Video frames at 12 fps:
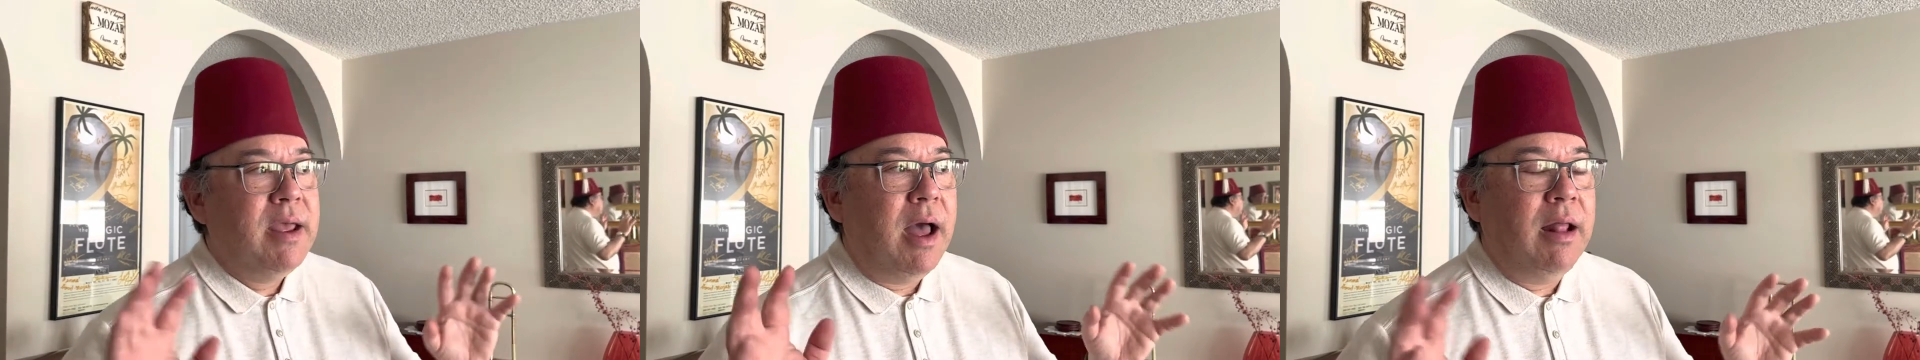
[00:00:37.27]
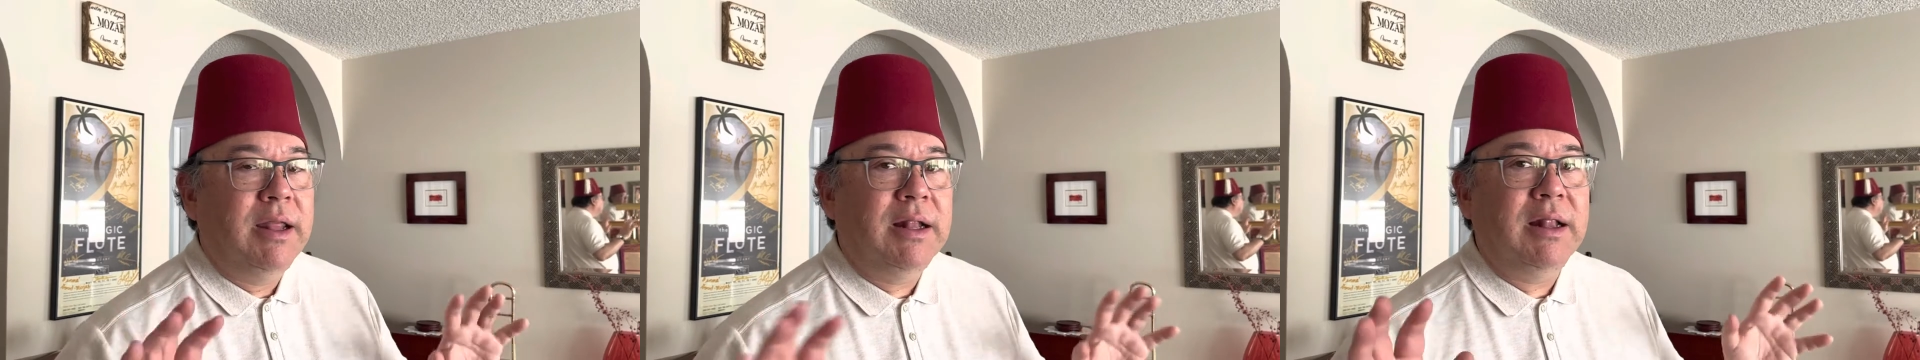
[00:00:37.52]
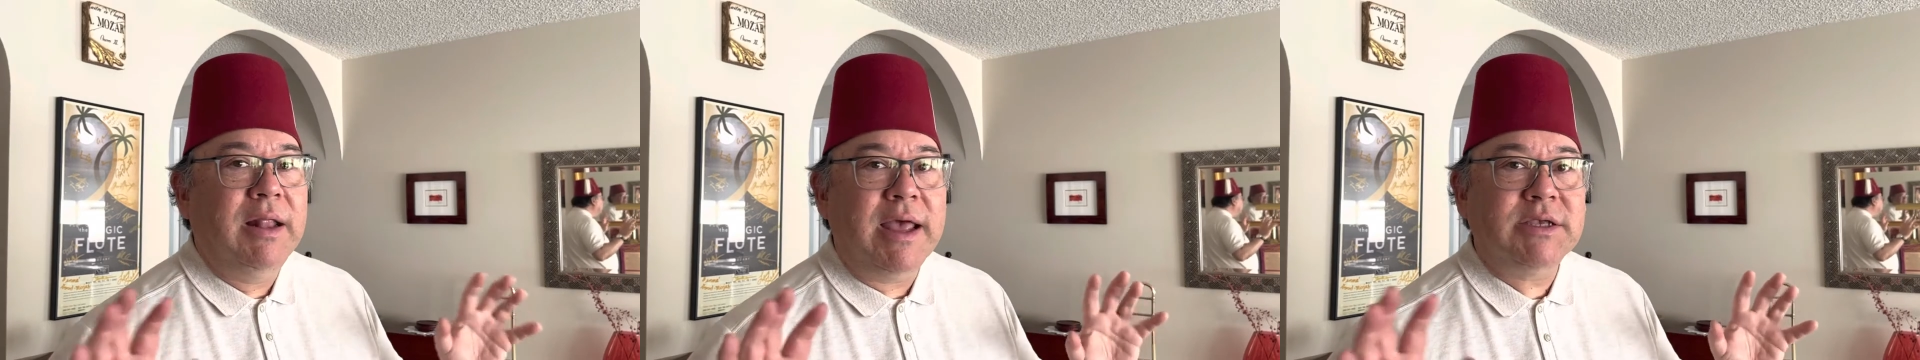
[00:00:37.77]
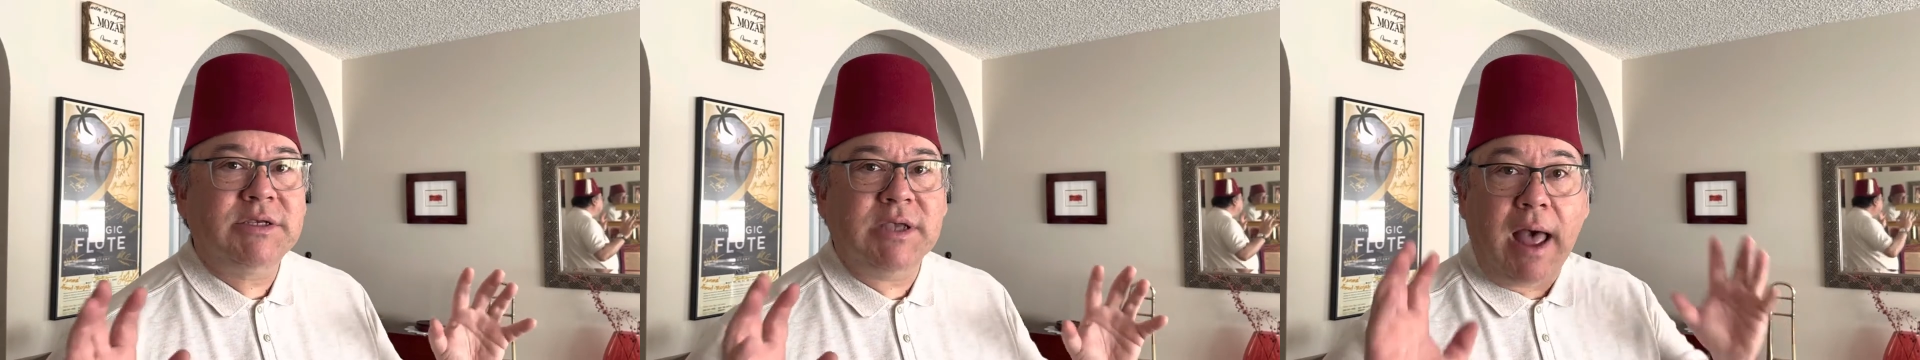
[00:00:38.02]
a little
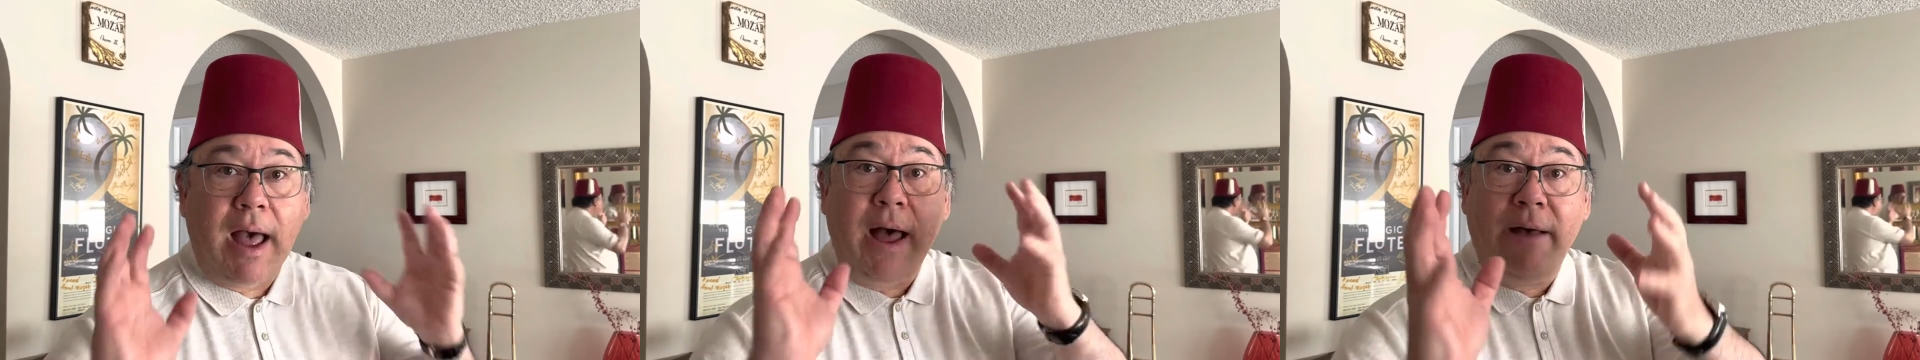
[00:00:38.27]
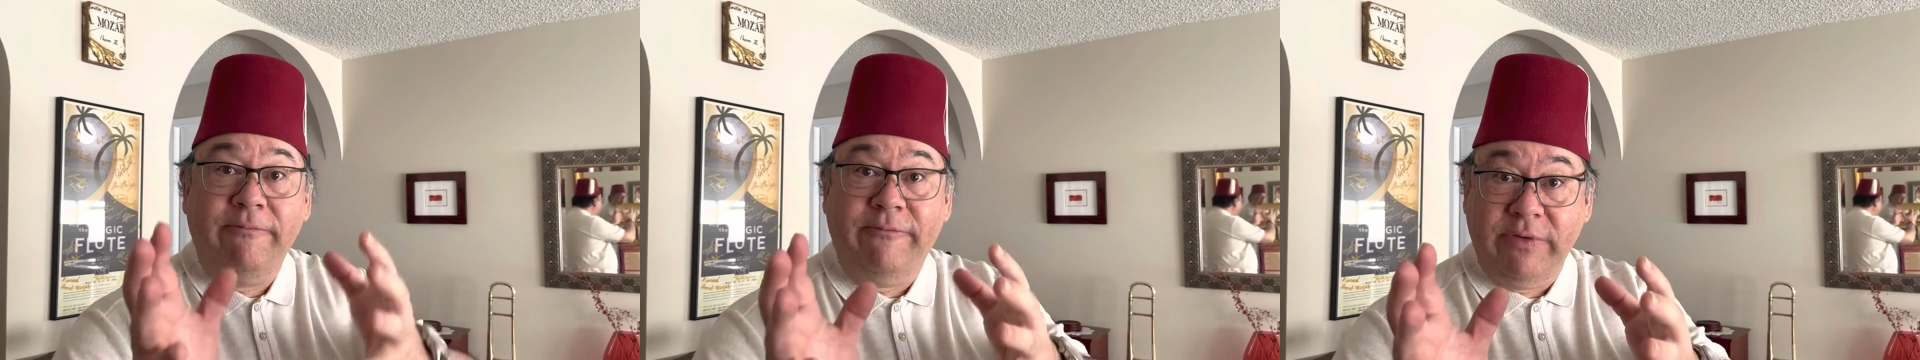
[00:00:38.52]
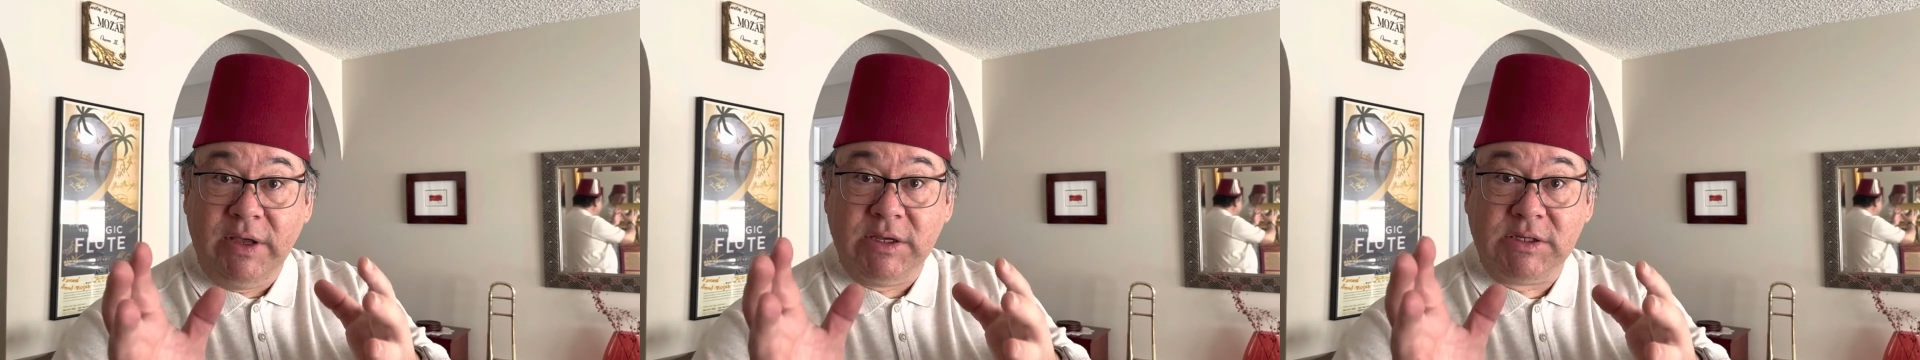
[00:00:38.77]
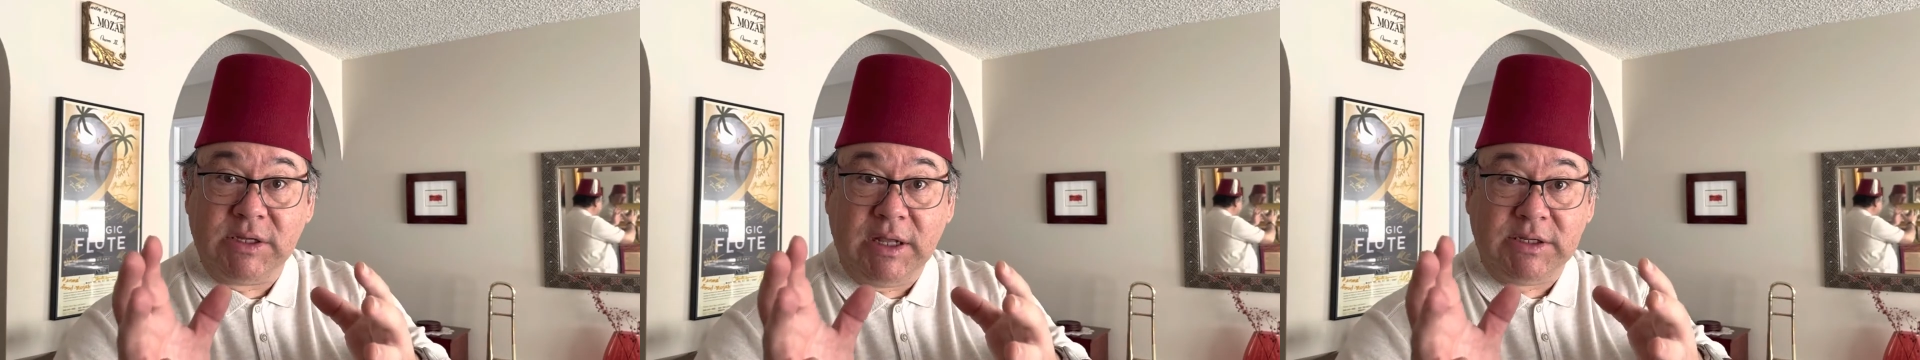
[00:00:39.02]
less
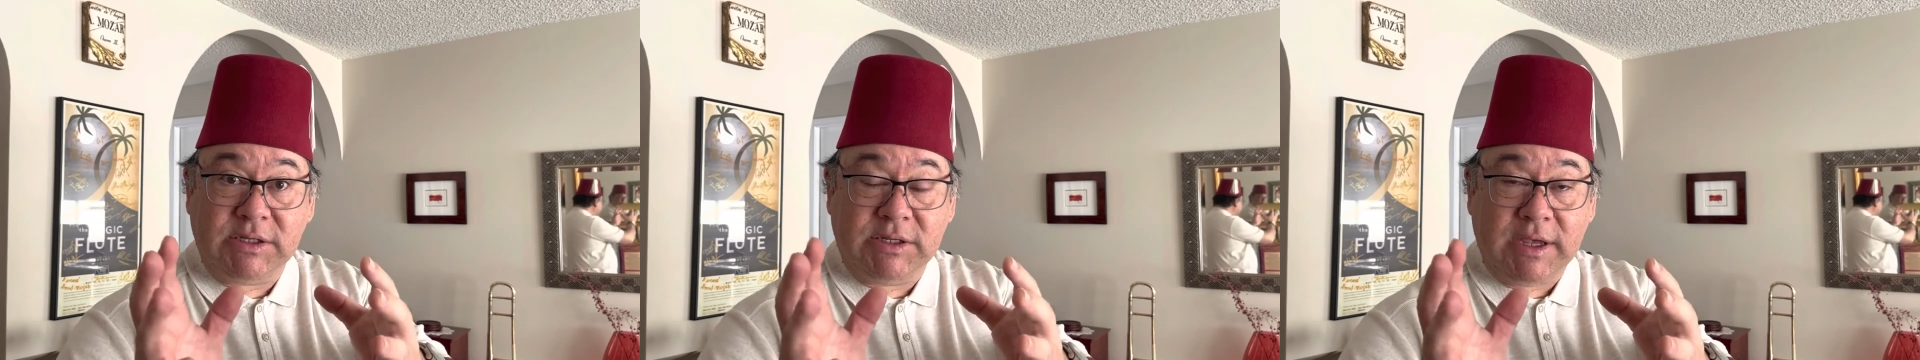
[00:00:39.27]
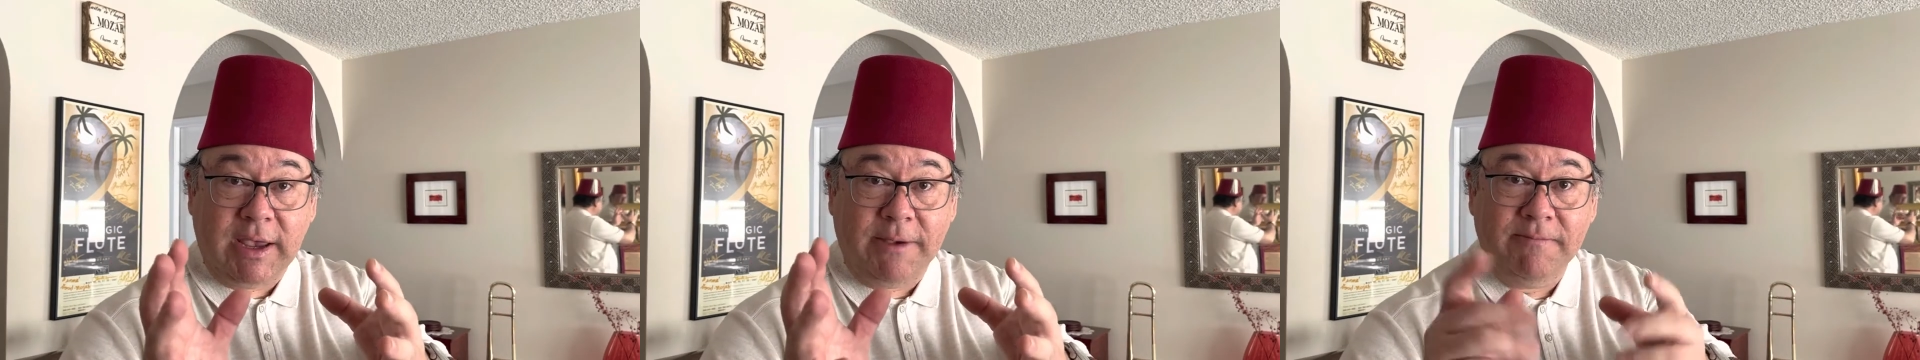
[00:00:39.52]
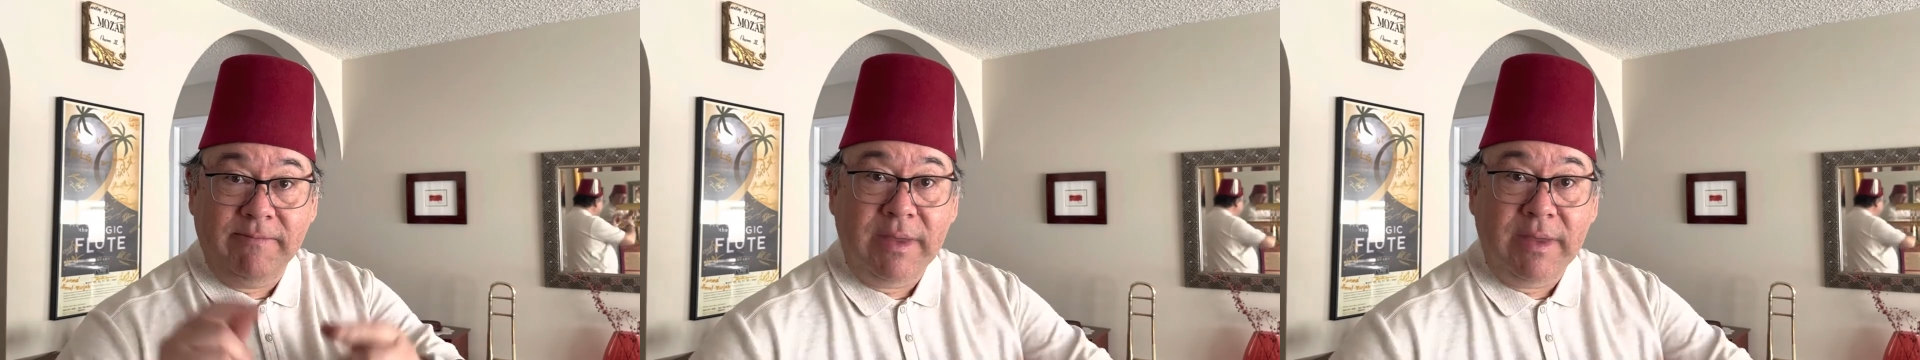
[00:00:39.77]
obvious, let's say.